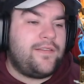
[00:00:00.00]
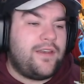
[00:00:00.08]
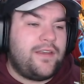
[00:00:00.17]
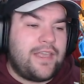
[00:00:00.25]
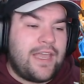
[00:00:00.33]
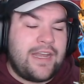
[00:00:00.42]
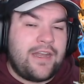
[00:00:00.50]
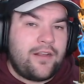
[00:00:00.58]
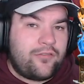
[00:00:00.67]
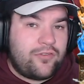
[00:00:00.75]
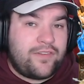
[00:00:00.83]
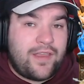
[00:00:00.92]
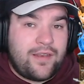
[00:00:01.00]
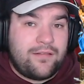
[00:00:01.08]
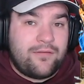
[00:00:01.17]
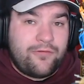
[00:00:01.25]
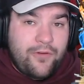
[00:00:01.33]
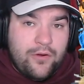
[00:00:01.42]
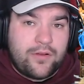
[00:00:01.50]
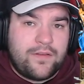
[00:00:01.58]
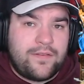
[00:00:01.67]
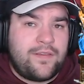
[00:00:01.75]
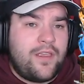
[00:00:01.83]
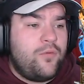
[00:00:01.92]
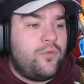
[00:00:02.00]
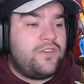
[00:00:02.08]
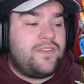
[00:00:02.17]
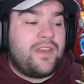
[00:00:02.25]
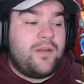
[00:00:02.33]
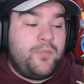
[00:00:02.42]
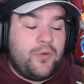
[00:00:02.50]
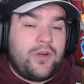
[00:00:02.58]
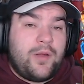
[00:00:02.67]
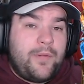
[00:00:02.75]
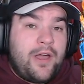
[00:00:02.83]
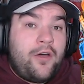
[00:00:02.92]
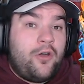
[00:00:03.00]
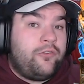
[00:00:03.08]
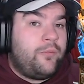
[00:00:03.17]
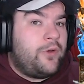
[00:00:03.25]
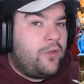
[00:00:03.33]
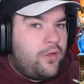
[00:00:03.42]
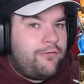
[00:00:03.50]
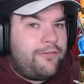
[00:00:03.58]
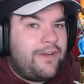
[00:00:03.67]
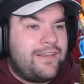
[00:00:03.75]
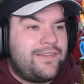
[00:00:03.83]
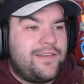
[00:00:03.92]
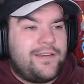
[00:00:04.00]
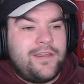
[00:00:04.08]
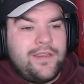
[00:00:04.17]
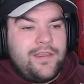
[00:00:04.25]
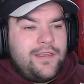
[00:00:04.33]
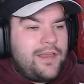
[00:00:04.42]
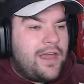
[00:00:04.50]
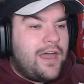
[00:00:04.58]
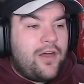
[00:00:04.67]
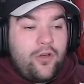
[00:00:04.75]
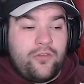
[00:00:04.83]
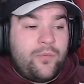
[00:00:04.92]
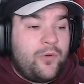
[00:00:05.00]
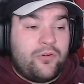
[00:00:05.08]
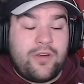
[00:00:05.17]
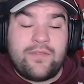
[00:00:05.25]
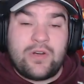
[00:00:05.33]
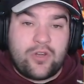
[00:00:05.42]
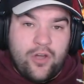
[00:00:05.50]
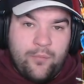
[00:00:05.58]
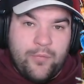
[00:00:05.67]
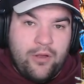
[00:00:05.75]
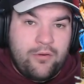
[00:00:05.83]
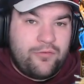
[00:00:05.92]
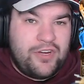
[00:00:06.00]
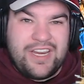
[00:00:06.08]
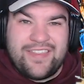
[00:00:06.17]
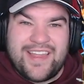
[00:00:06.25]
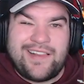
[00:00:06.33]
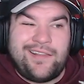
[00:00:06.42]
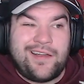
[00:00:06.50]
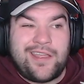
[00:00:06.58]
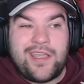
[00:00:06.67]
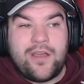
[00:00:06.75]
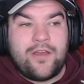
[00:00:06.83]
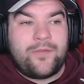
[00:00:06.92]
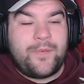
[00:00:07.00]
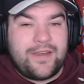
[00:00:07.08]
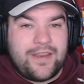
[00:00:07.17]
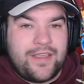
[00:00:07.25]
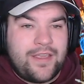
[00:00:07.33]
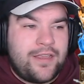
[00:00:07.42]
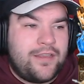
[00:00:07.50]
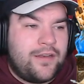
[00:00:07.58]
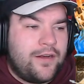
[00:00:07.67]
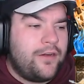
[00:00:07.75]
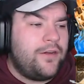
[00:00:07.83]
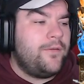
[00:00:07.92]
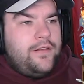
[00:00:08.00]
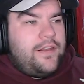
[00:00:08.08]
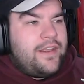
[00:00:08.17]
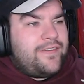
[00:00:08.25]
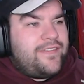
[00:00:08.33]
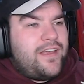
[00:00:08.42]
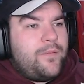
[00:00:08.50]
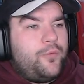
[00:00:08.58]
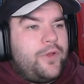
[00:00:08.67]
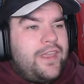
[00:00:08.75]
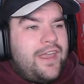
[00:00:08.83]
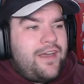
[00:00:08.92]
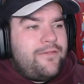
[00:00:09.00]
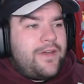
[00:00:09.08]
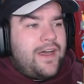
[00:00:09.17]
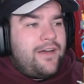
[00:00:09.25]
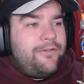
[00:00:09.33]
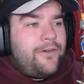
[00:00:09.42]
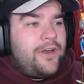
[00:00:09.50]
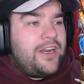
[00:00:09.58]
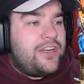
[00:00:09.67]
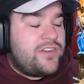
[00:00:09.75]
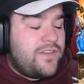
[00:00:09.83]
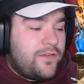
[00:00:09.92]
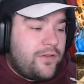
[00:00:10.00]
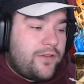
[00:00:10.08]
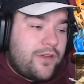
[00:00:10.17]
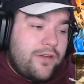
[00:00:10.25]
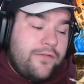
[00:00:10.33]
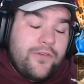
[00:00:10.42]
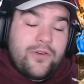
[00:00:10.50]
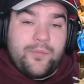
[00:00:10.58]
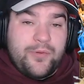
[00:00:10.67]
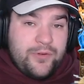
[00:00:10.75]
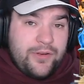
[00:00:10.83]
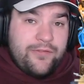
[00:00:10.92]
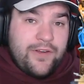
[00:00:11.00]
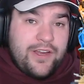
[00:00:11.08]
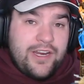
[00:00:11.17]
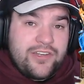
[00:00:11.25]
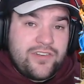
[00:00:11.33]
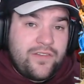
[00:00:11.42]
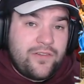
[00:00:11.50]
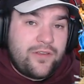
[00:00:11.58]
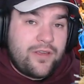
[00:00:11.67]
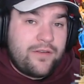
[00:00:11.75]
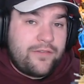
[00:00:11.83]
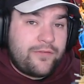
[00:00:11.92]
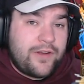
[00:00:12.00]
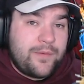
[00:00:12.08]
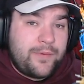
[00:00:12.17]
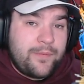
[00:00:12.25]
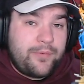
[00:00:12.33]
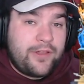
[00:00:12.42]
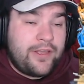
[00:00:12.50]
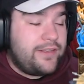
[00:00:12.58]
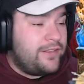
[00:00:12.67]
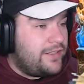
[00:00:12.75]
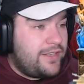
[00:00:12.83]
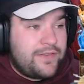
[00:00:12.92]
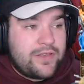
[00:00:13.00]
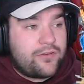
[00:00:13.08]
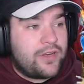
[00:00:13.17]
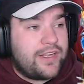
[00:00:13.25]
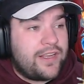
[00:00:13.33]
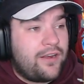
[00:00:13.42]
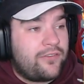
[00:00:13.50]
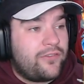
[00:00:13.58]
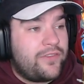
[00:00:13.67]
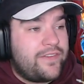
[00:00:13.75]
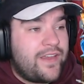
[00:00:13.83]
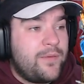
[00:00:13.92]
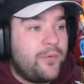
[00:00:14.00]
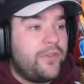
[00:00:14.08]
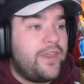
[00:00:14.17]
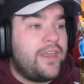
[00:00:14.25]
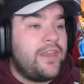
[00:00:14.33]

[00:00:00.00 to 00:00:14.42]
to gain an extra 10 focus, which is going to build up our ultimate a lot faster. Ultimate or even a combo if we need that lucky earthbending hit, you know. Next up, we have our Fire Nation Zuko. If you're not building Fire Nation Zuko as a free-to-play player, you're leaving a great character on the table there.